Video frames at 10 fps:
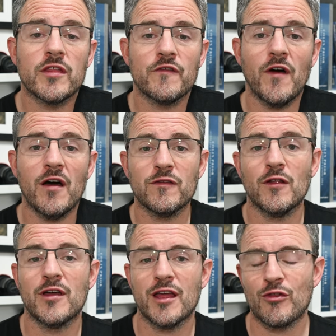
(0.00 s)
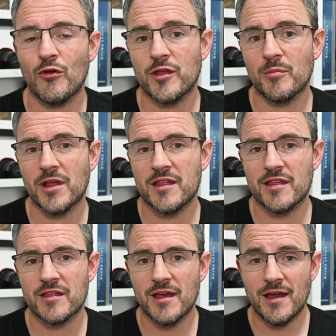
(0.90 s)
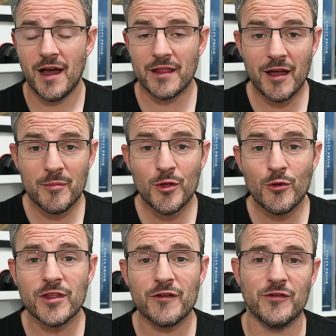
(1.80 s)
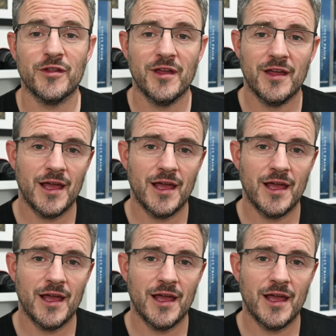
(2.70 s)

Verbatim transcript: to far-flung exotic places, and I'm no different,